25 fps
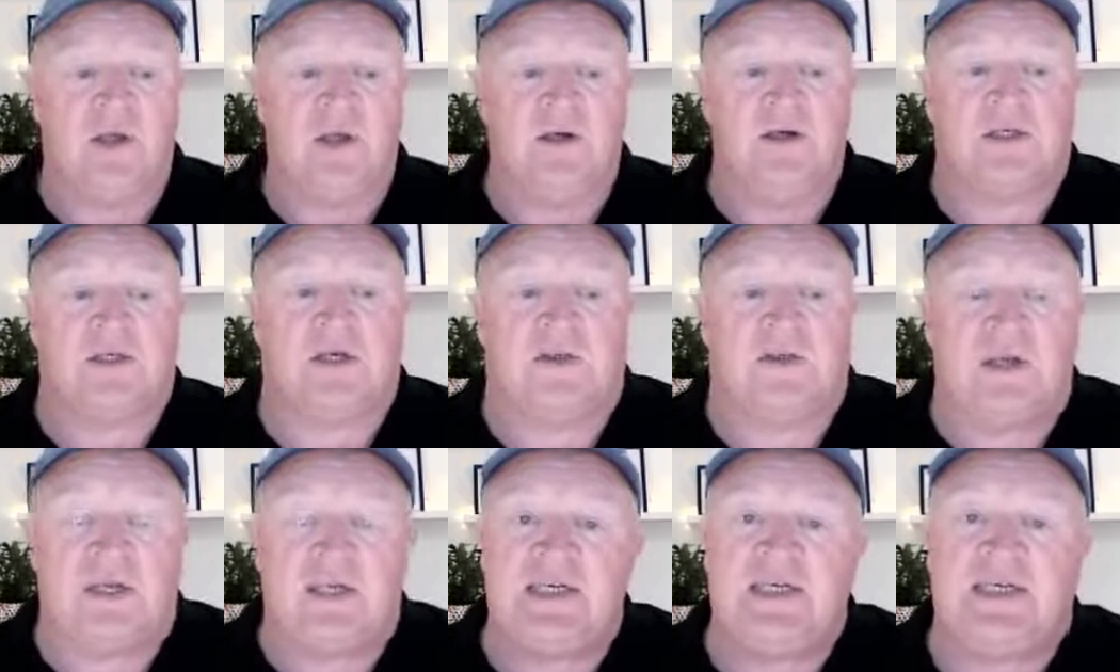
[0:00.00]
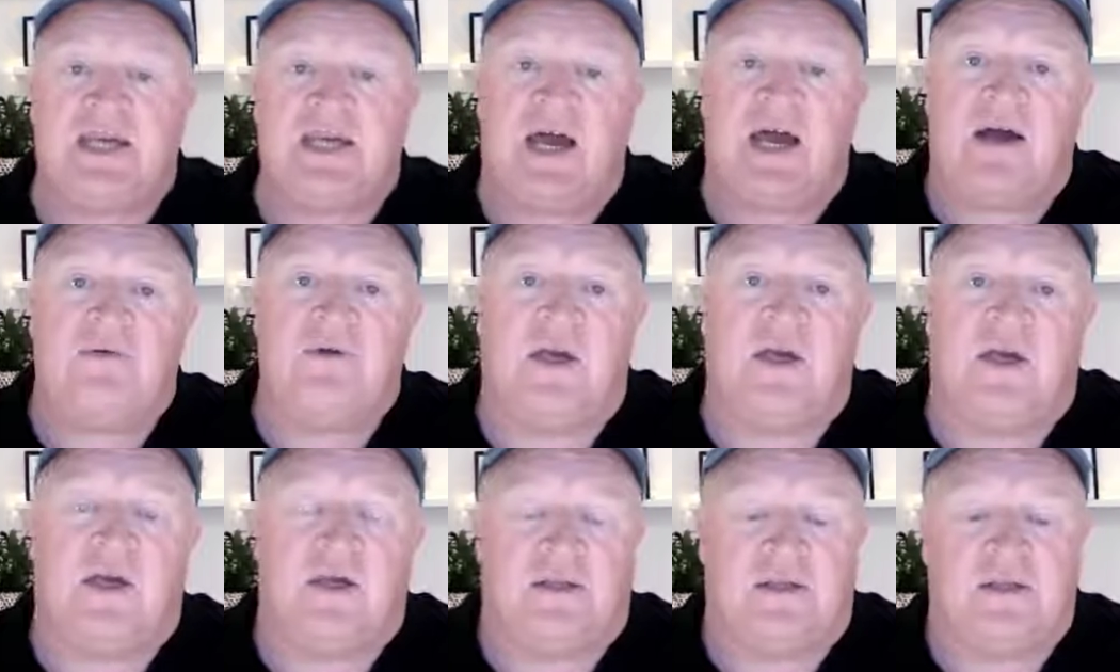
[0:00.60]
So this is how
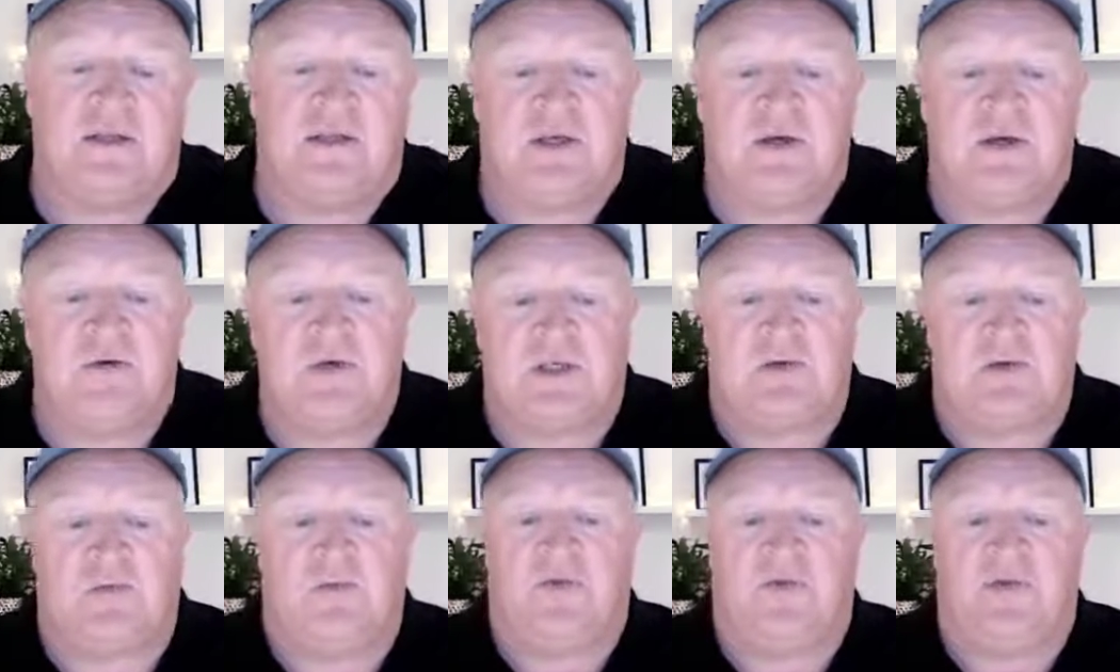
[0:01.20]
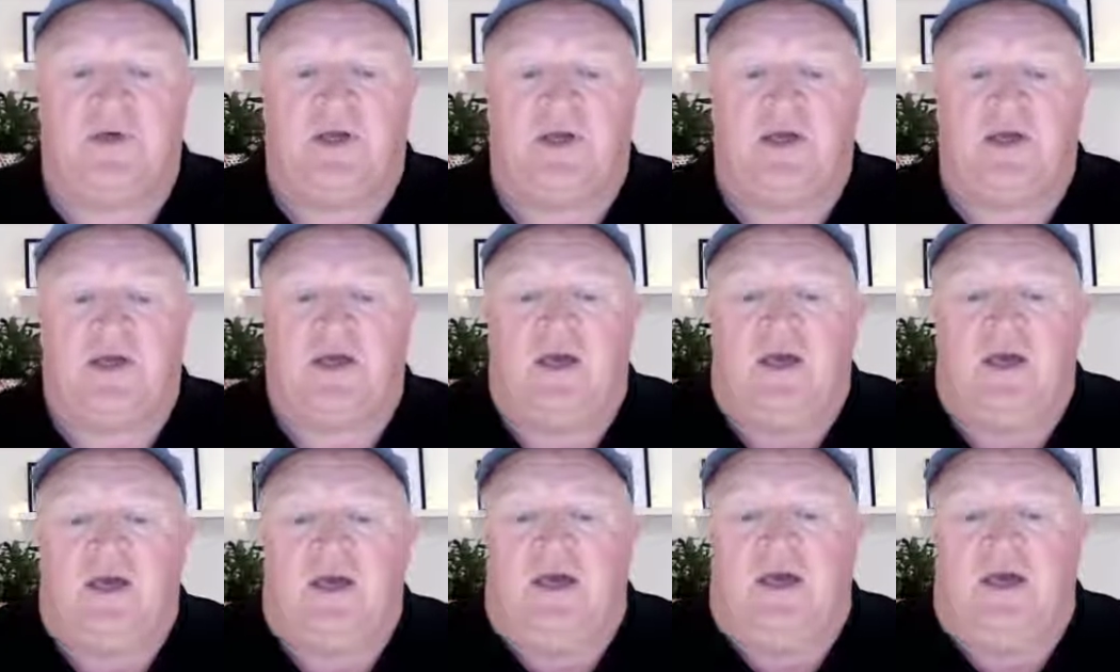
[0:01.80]
you can do something.